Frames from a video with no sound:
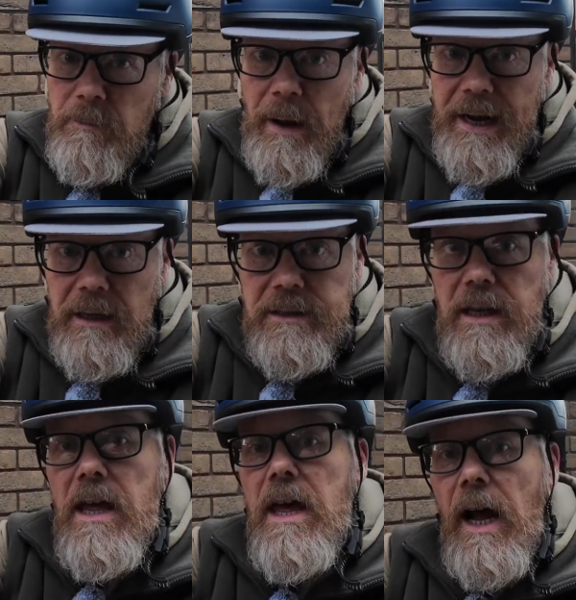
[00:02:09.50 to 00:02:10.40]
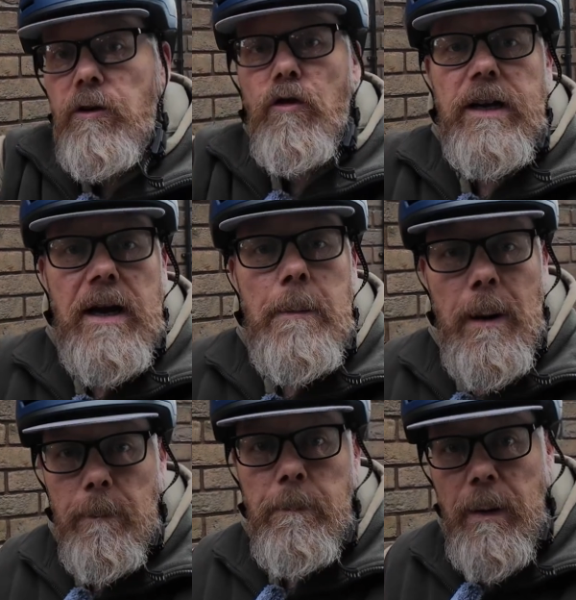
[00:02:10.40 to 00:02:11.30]
for miles and try and come
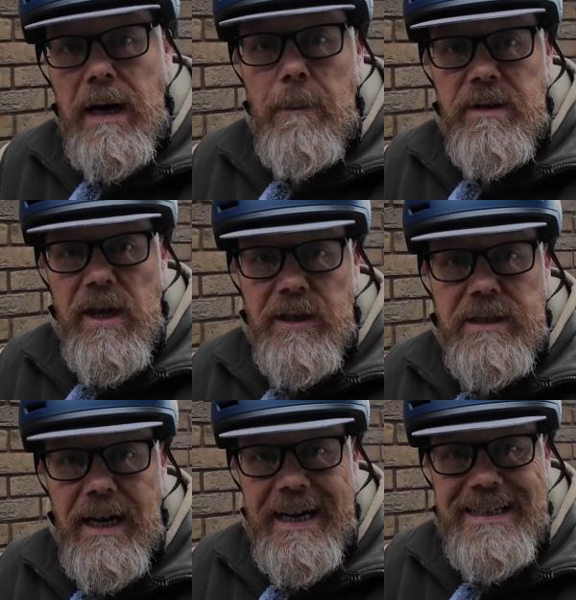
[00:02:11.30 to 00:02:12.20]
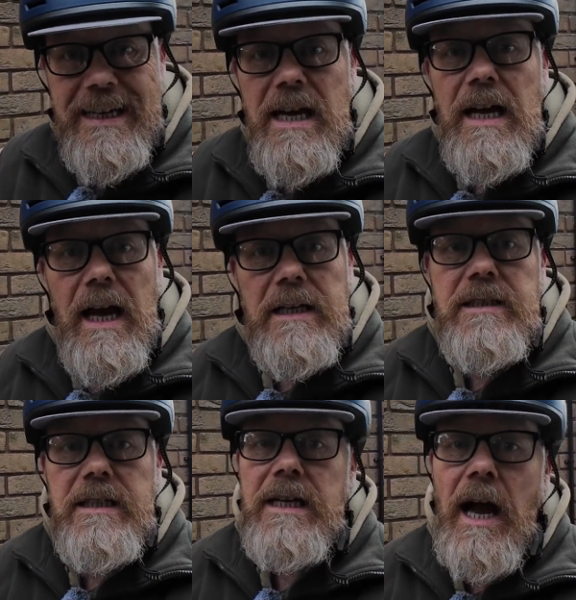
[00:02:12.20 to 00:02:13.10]
back up the other side and
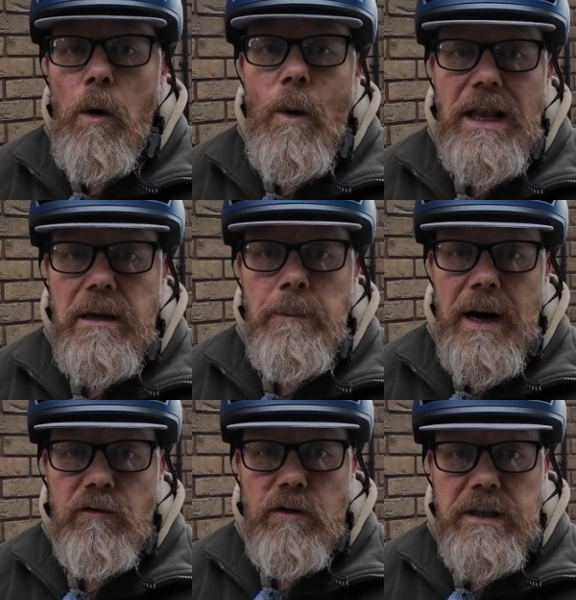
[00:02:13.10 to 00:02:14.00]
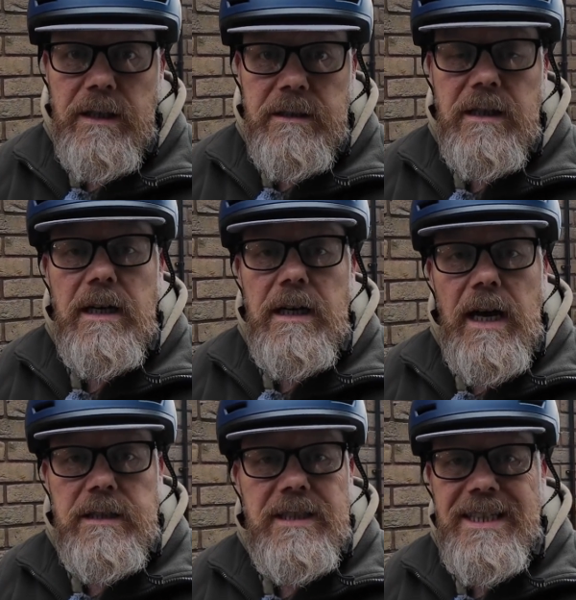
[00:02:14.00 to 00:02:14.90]
see how well the battery does.
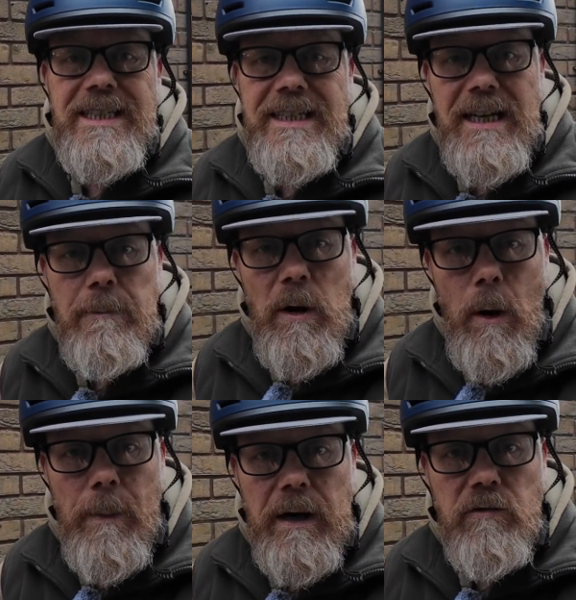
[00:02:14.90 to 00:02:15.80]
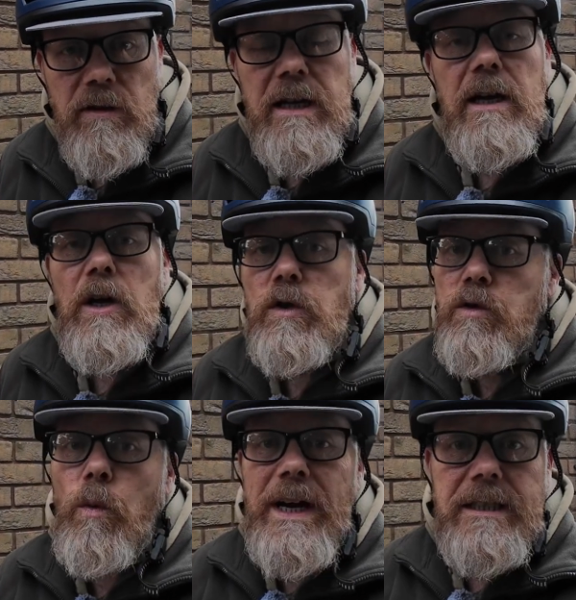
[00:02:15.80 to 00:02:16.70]
It's a 16 amp hour battery,
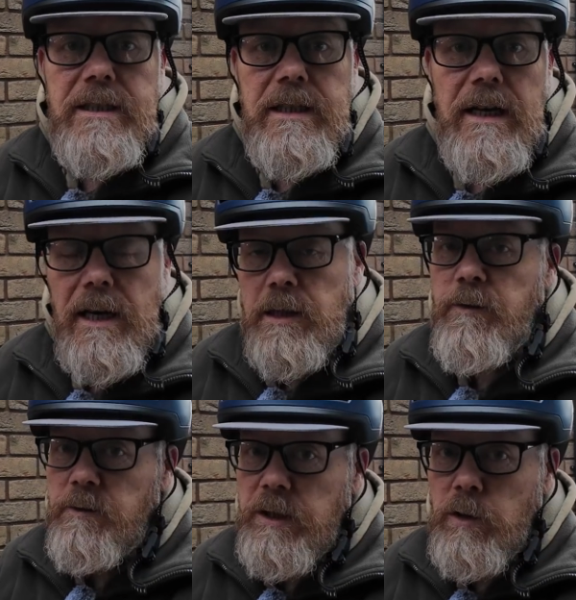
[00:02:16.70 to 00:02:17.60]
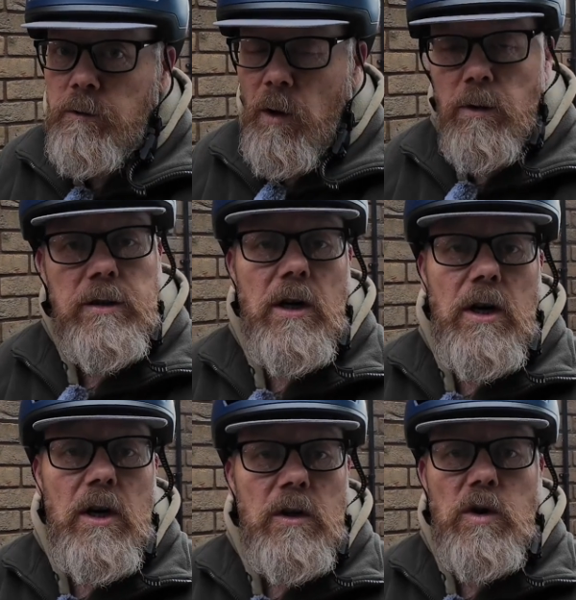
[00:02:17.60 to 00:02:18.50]
so we'll see, and it's 52 volts.
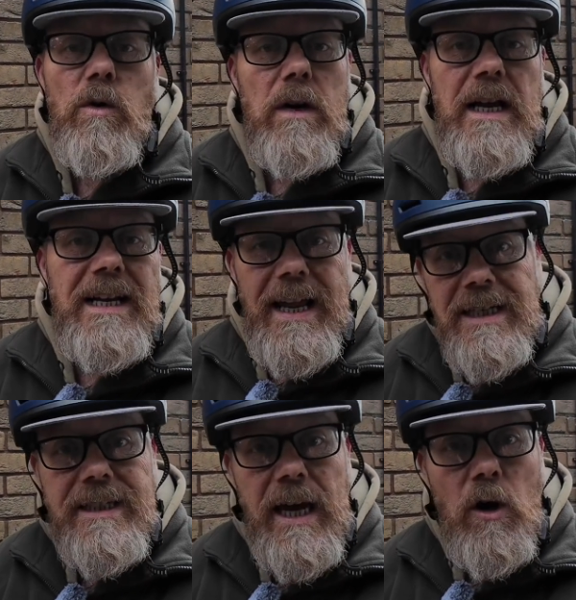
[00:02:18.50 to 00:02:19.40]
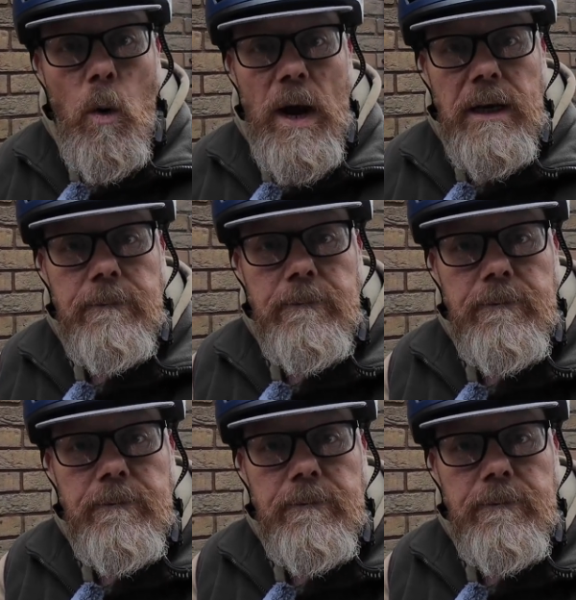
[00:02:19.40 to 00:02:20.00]
So let's get going.